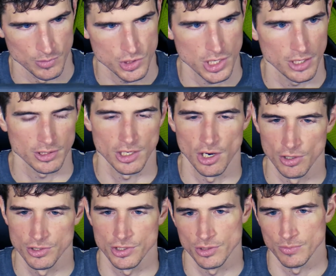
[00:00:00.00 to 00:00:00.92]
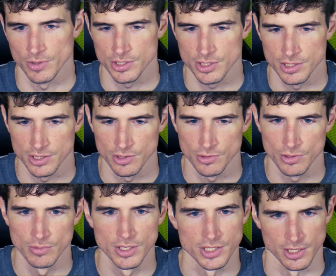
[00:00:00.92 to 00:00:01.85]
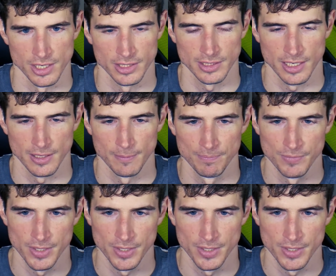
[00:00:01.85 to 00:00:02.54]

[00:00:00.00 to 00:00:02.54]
I'm trying not to curse too much because YouTube doesn't like that.